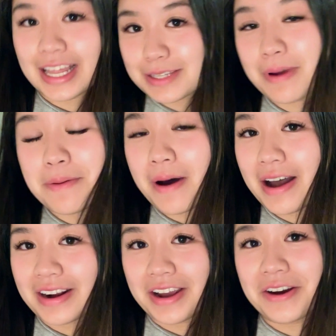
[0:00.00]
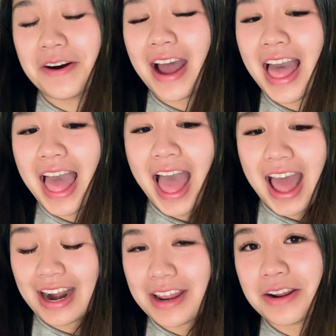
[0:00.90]
that's my motto.
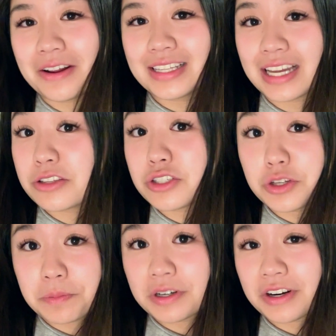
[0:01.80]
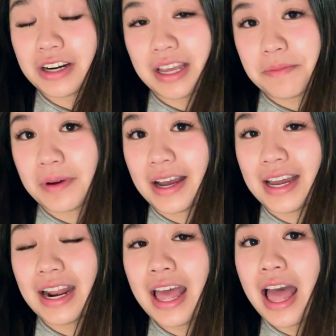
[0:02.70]
And I know that sounds super nerdy,
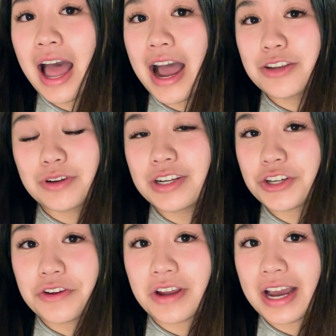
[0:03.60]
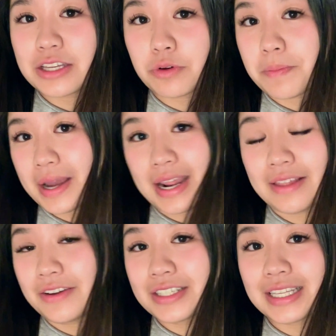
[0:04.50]
but I just want to show you guys what my
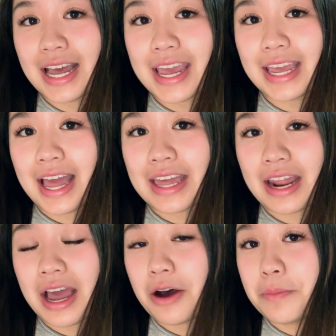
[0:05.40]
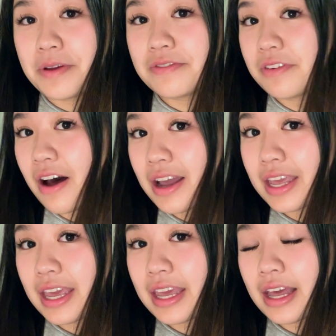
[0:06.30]
day looks like and I'll be
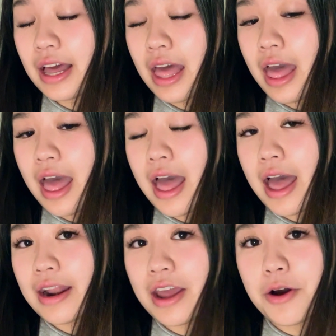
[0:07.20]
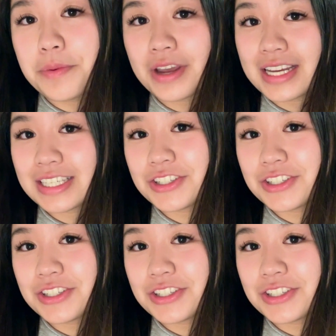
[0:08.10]
vlogging and I hope you guys